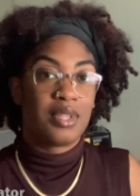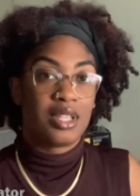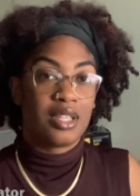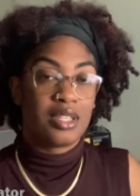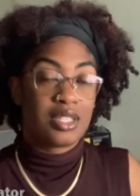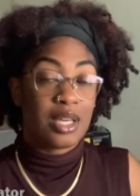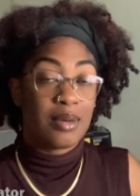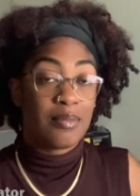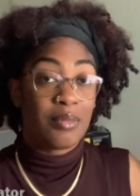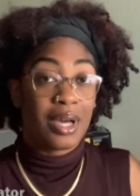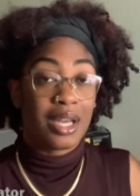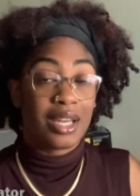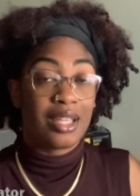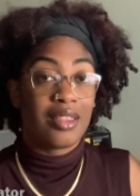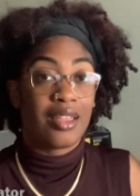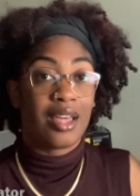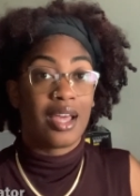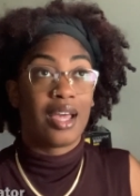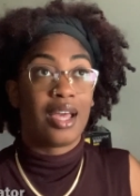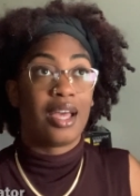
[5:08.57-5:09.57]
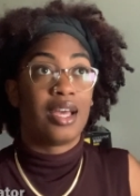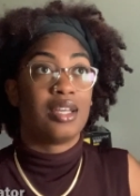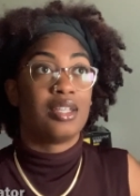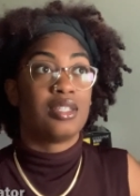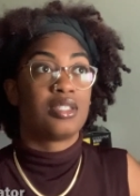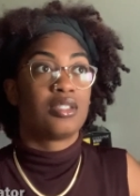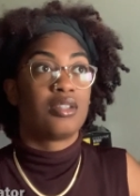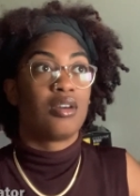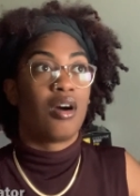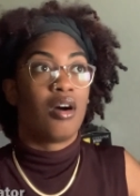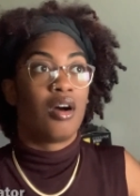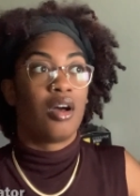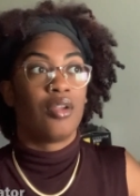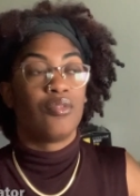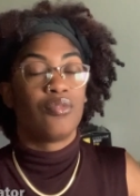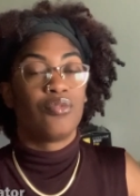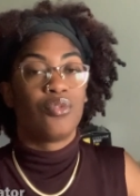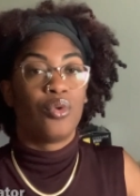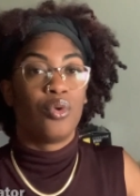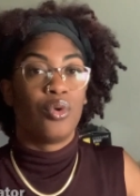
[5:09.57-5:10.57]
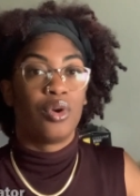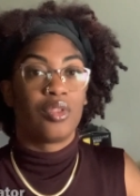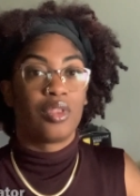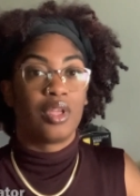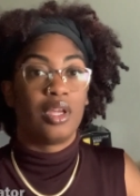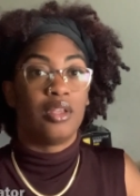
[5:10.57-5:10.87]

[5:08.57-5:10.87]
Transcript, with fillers: somebody that has gone forth